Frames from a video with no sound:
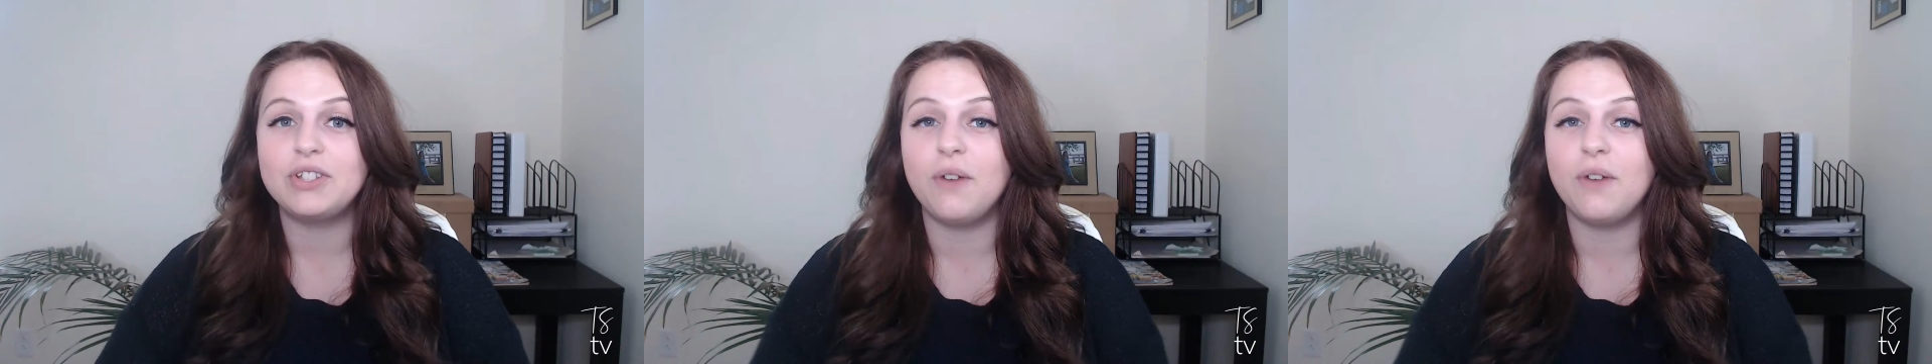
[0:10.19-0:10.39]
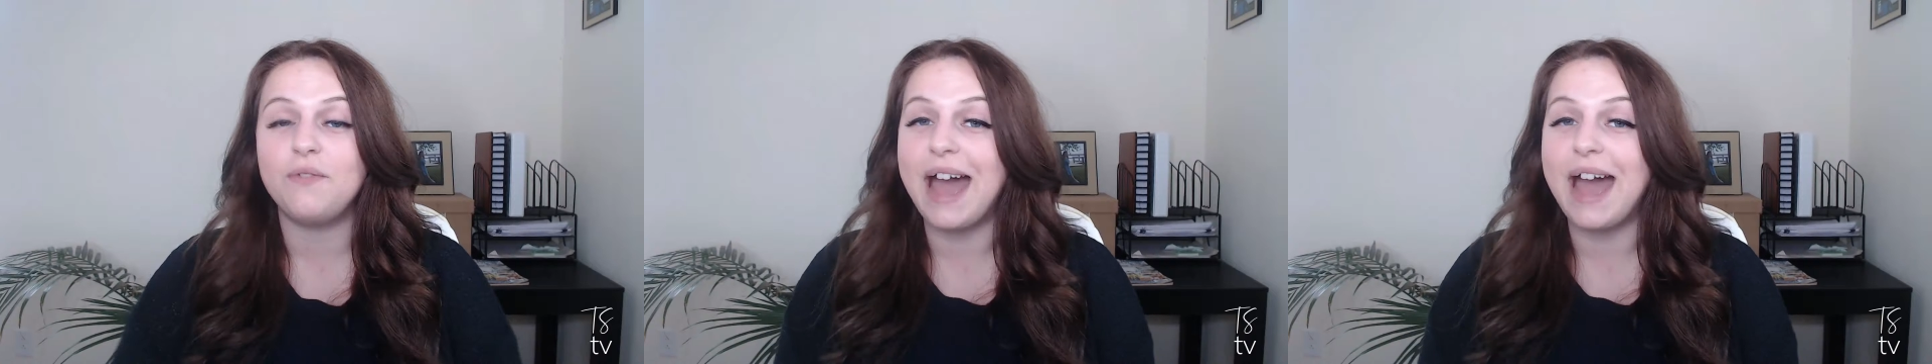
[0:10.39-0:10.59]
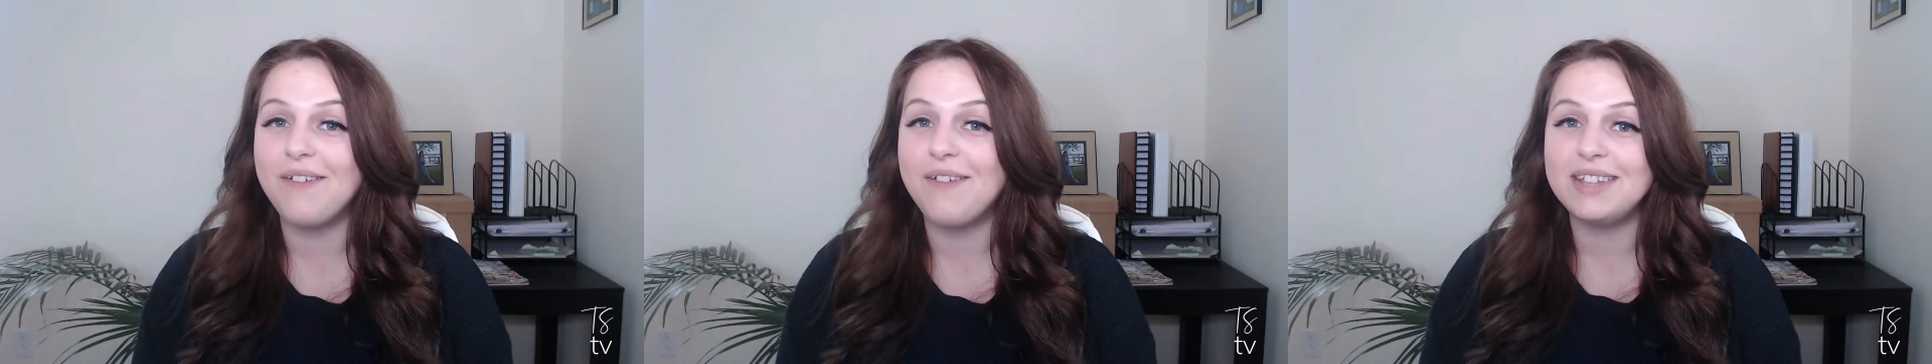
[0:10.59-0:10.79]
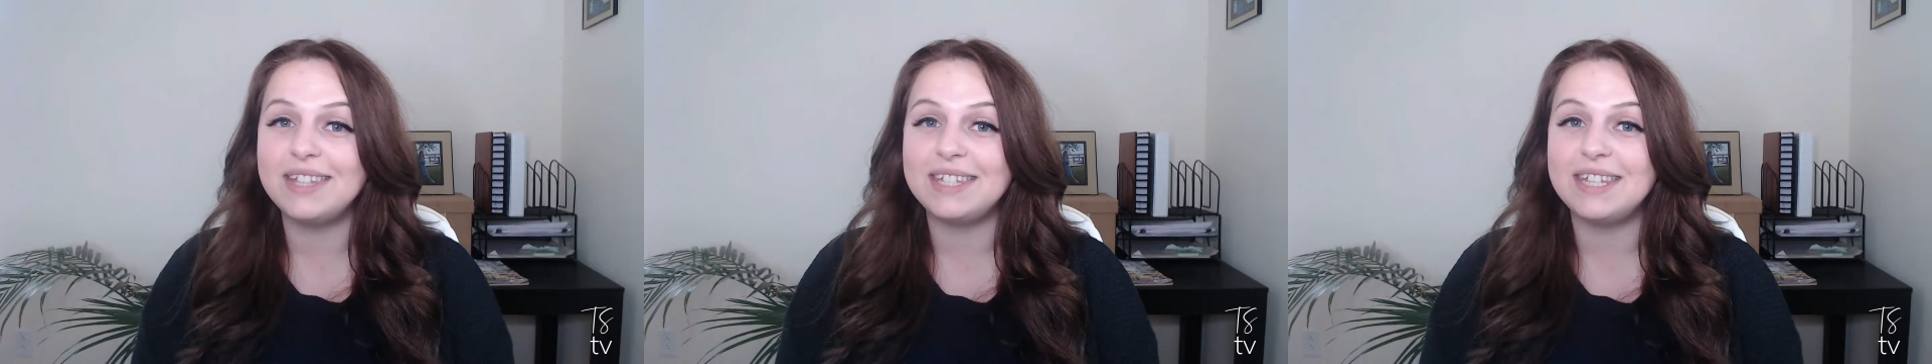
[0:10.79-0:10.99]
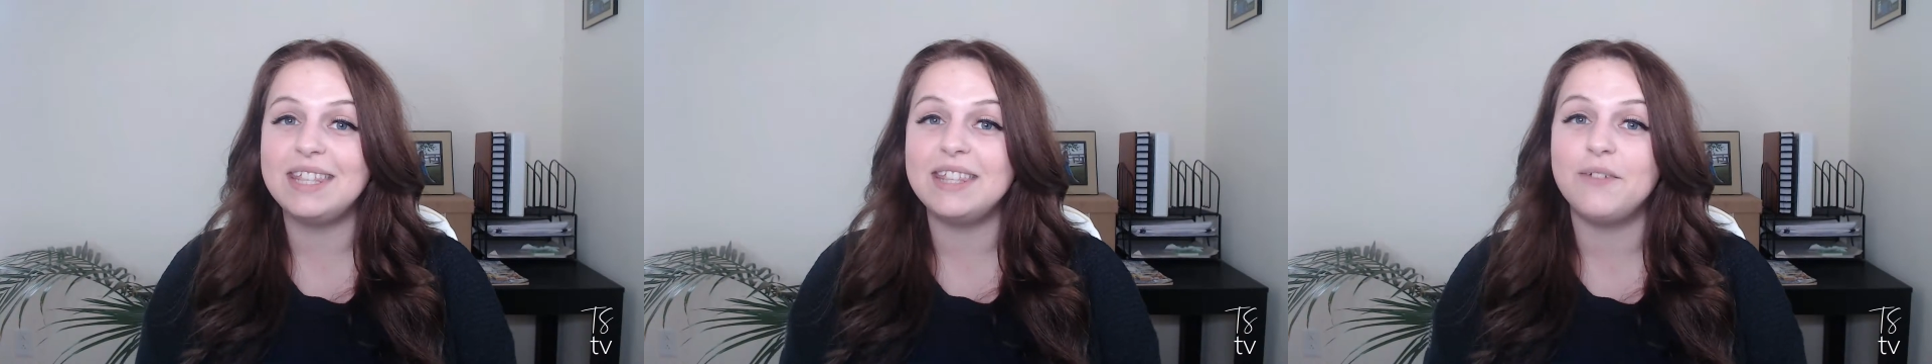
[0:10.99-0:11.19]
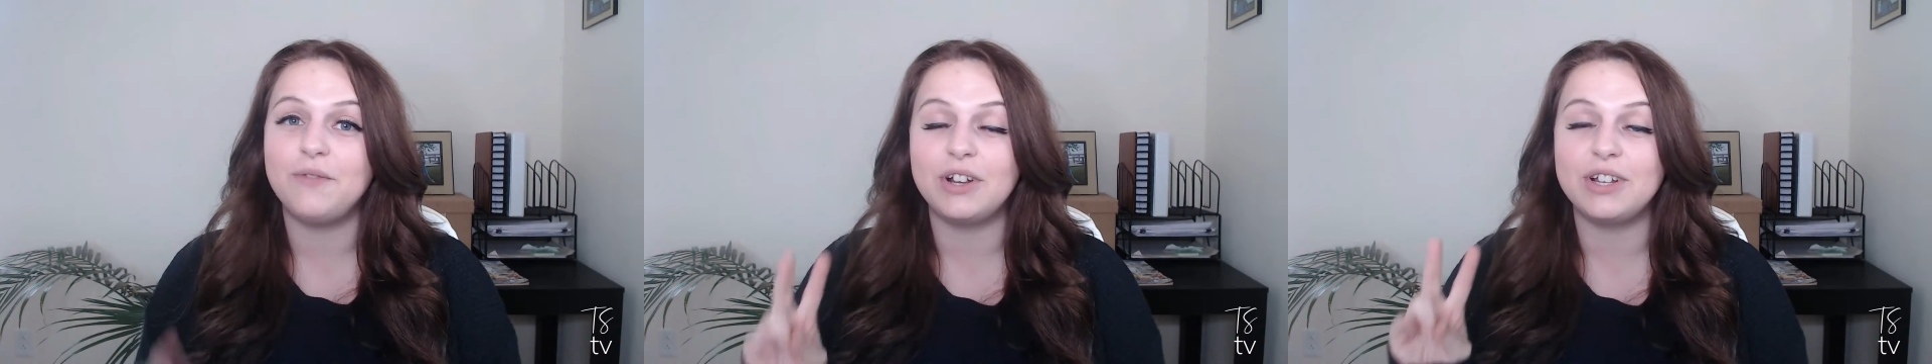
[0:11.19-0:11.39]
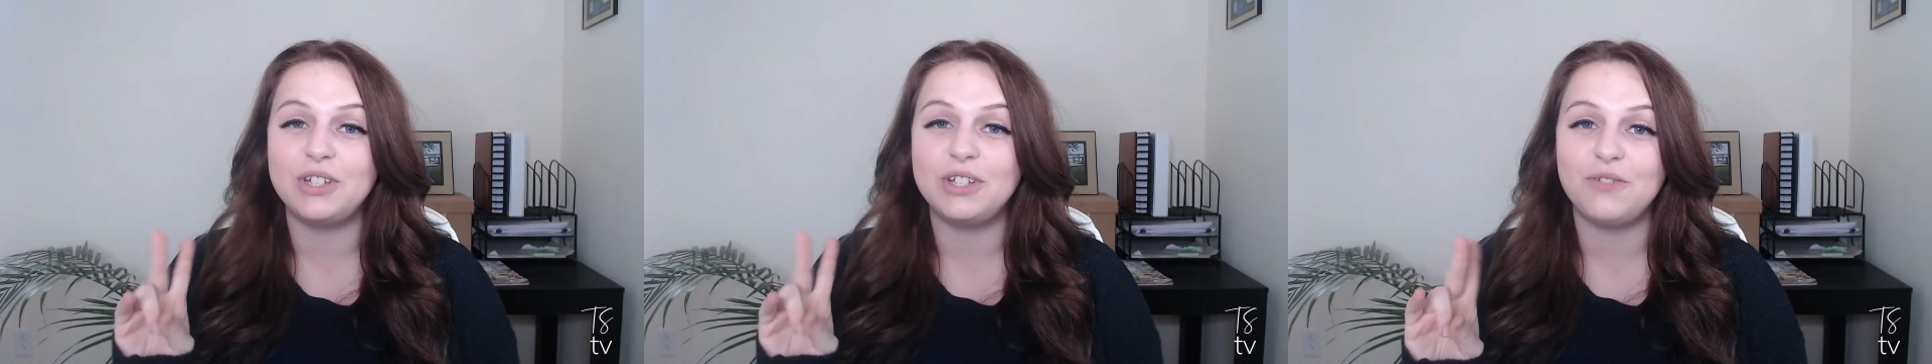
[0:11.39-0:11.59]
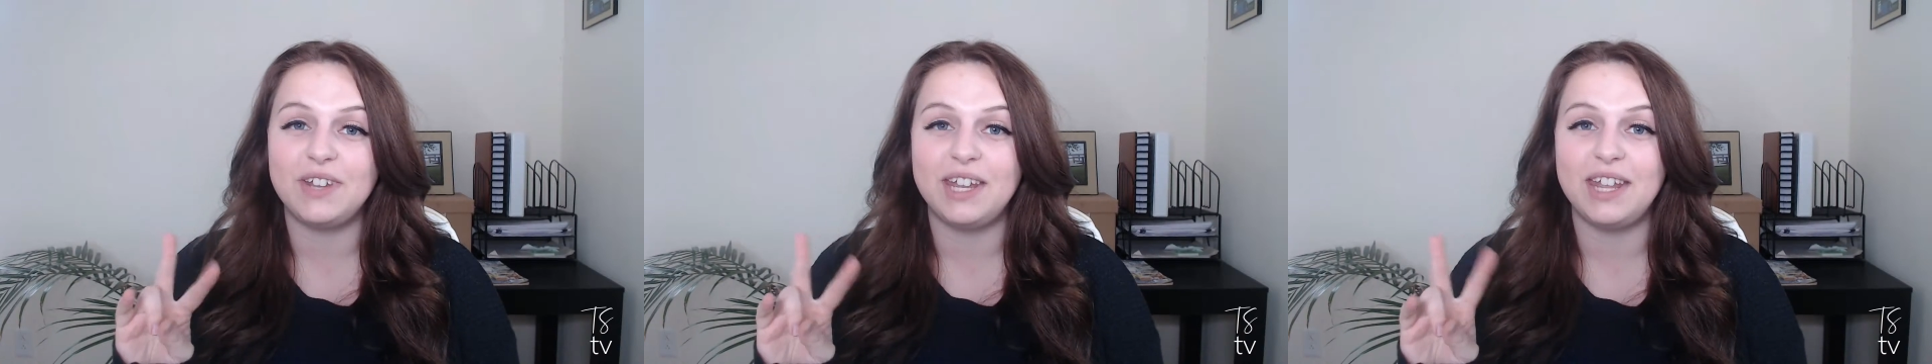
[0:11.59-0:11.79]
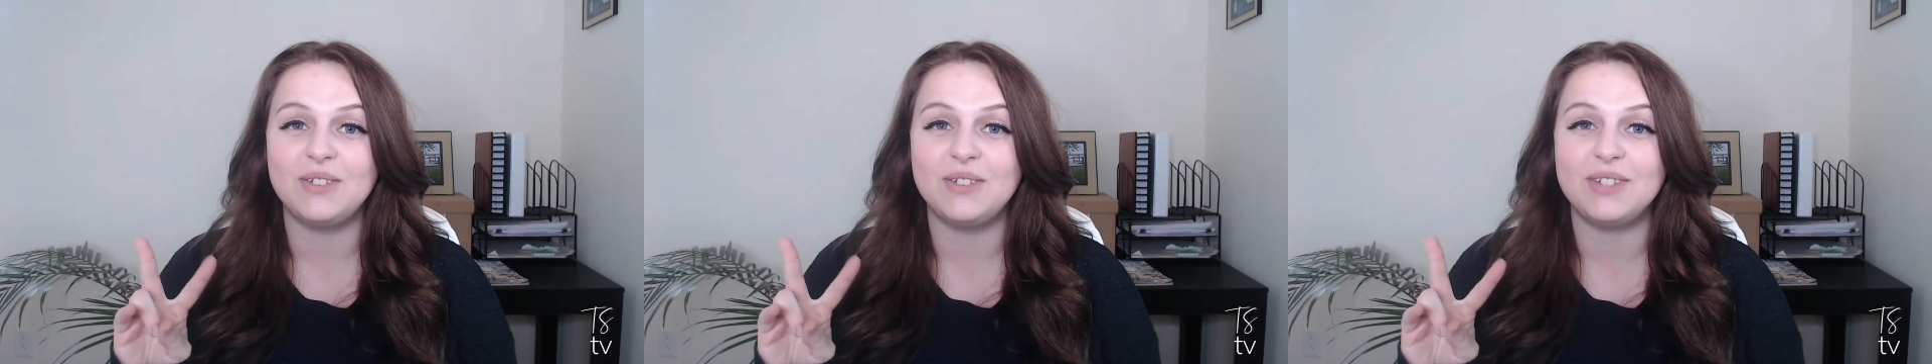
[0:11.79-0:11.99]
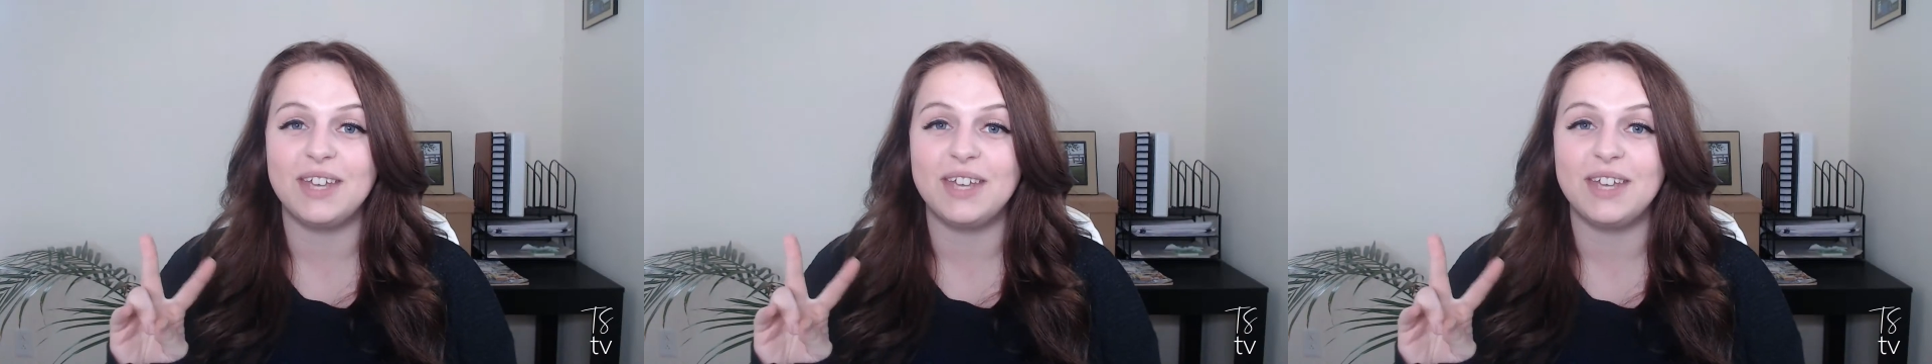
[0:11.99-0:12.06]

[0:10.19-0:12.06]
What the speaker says: so if you haven't seen the first two videos,